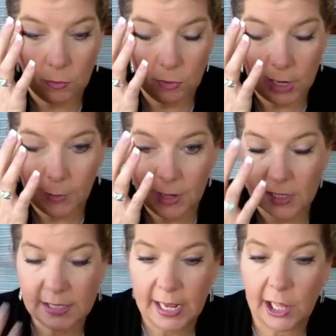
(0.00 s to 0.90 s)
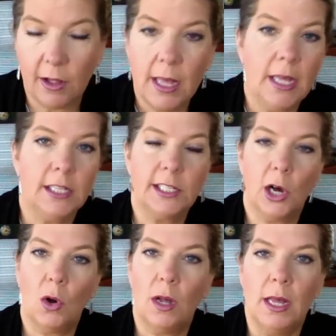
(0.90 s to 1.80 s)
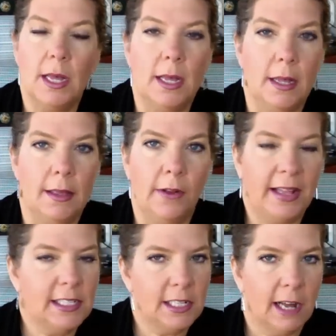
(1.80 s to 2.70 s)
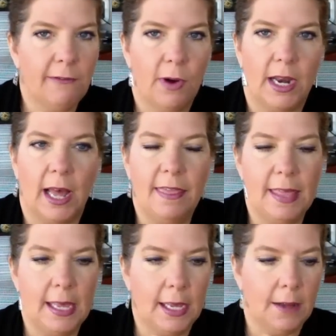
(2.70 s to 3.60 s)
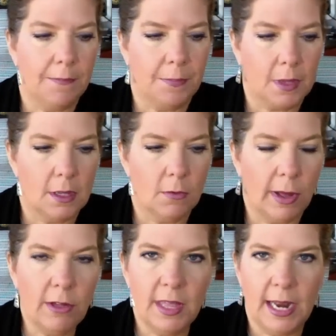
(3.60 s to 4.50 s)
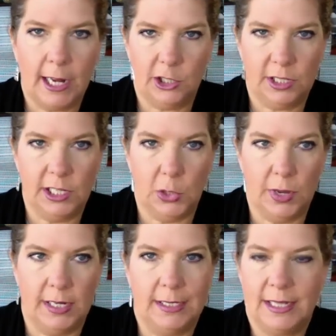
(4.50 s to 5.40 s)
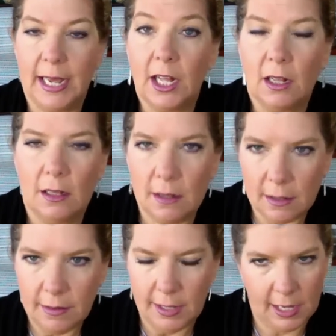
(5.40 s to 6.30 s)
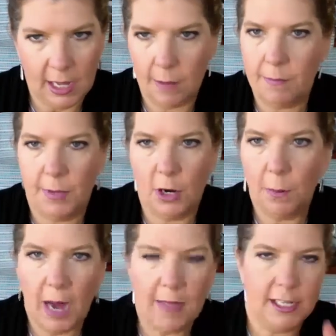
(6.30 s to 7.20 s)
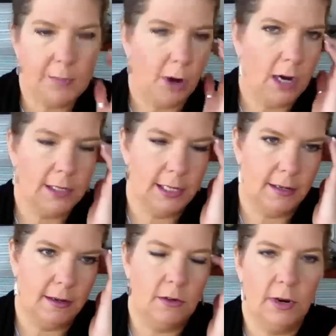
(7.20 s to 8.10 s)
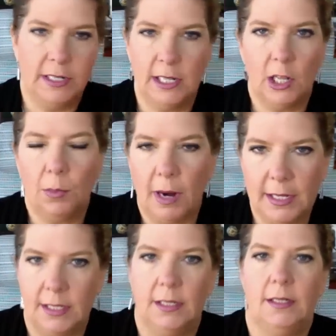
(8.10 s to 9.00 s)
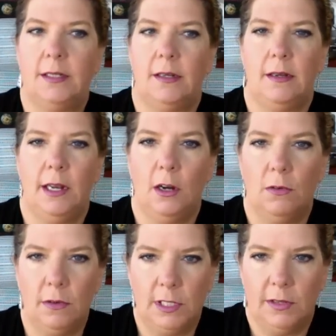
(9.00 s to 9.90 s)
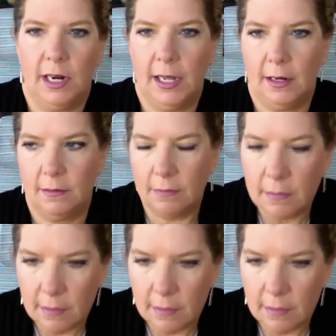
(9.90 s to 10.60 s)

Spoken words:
recommend a sale. So, that's a tough one. I think rather than actually doing a sale, come, buy these products at crazy low prices, so that I can